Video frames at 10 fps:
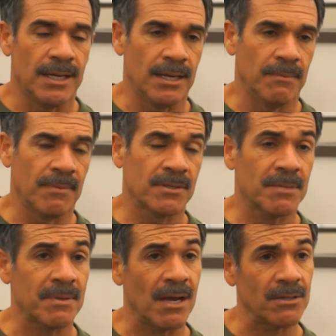Um,
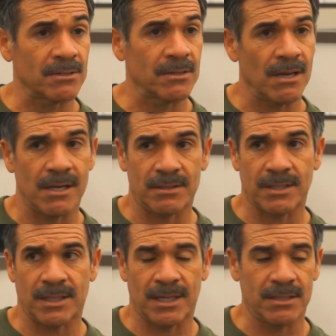something else else
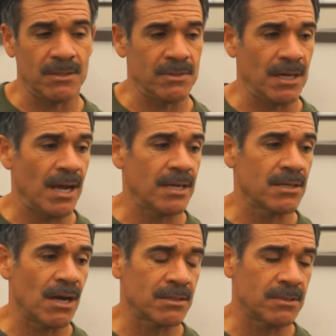I'd like to do is I, I
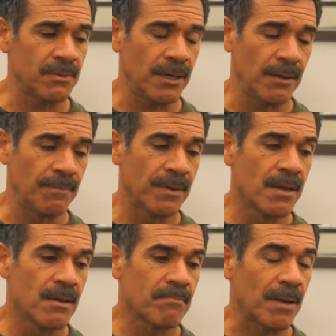talk to um,
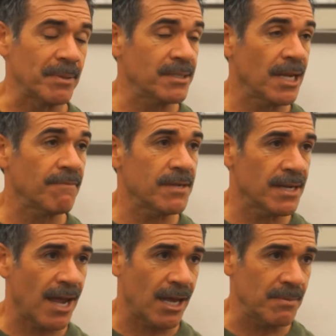public safety
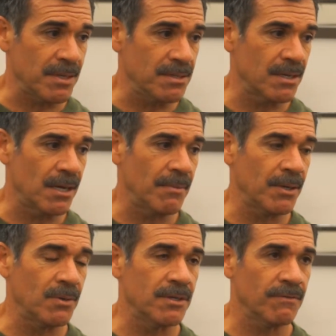academies. Um, I
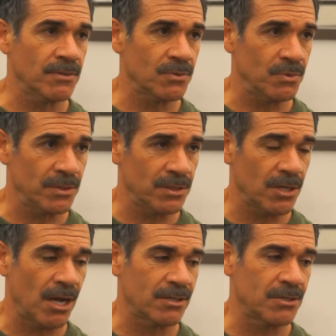go to different schools and
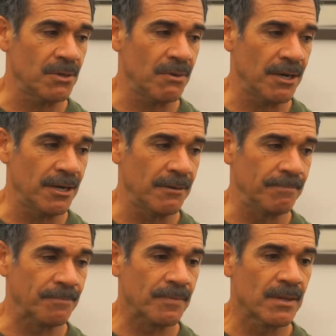talk to um,